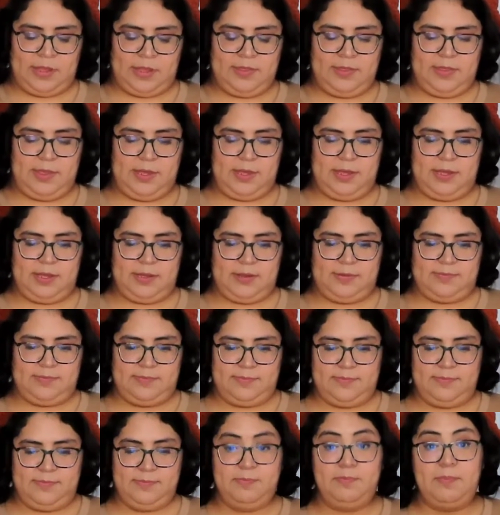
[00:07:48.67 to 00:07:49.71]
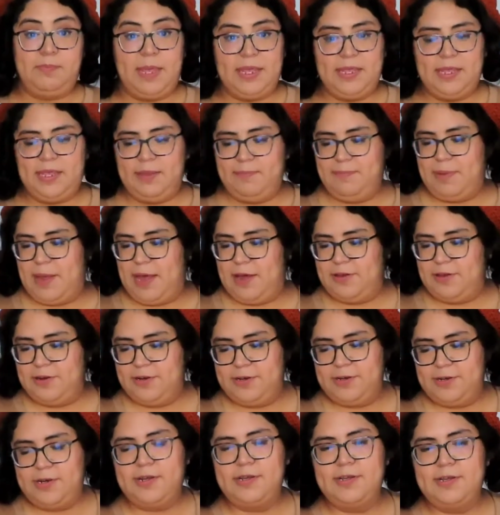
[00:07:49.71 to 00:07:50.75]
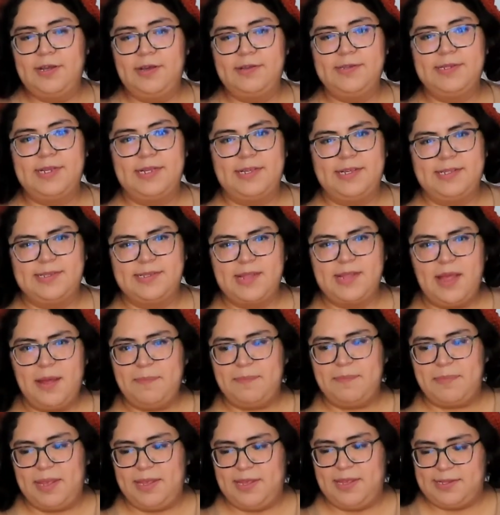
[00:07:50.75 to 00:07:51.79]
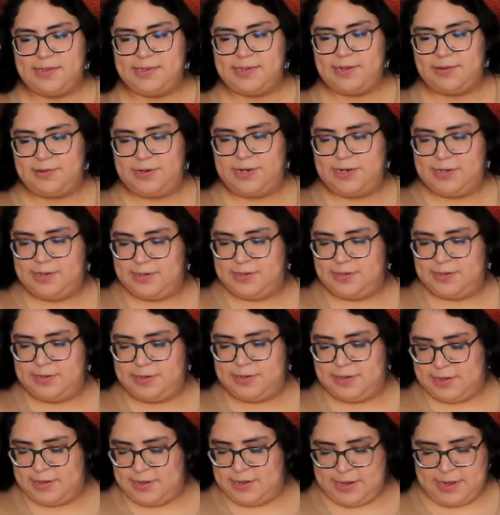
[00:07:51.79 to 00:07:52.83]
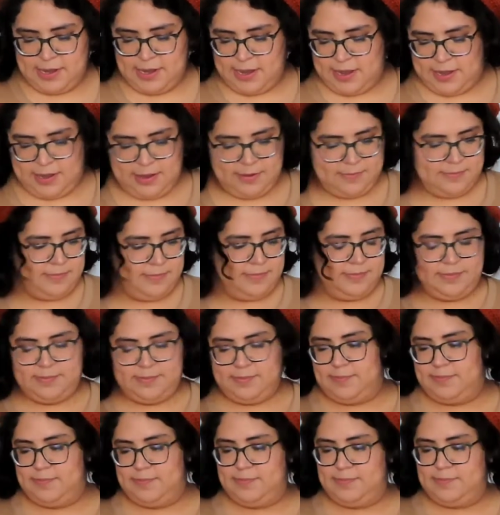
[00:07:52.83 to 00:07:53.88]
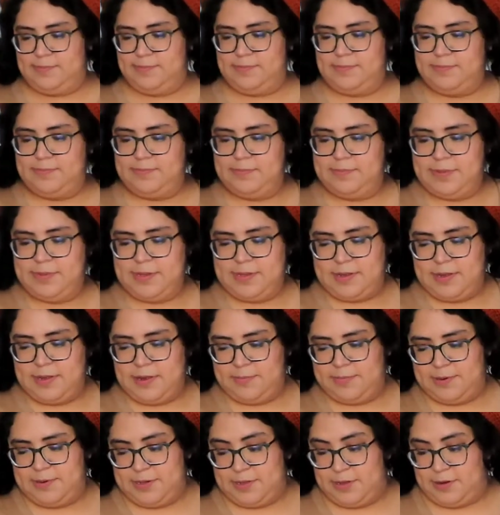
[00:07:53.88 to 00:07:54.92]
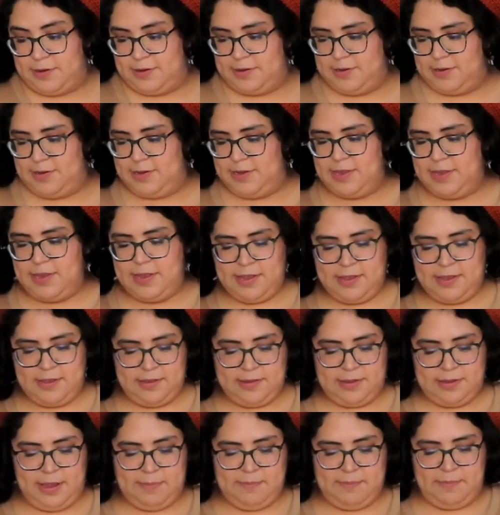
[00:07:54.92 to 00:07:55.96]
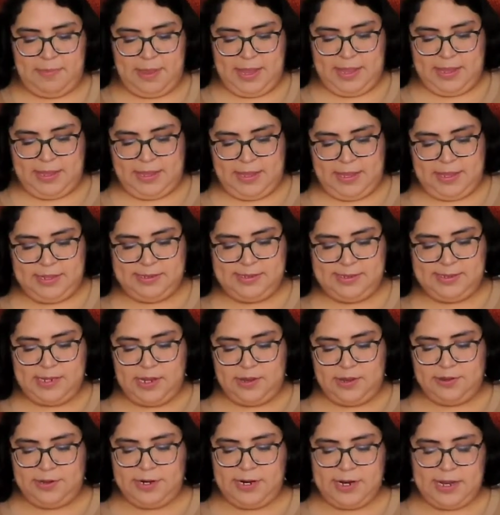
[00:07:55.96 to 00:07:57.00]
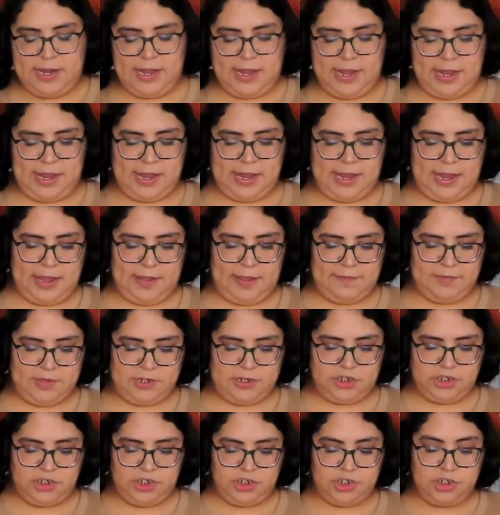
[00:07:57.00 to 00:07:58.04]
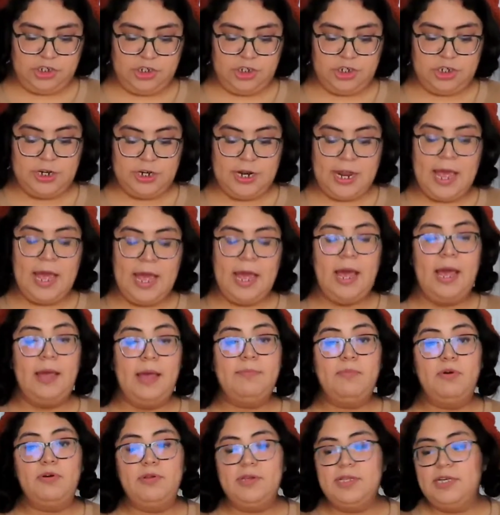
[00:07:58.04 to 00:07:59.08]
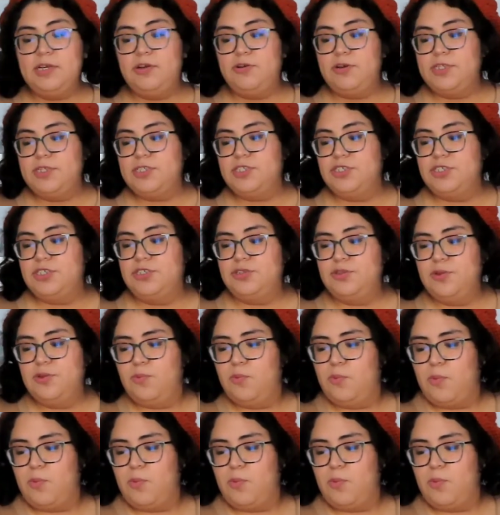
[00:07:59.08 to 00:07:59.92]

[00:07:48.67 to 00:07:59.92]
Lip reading: the baking powder. I was like, it's not baking soda. I'll put it there. Okay, baking soda. I have the sugar. I'm only going to do the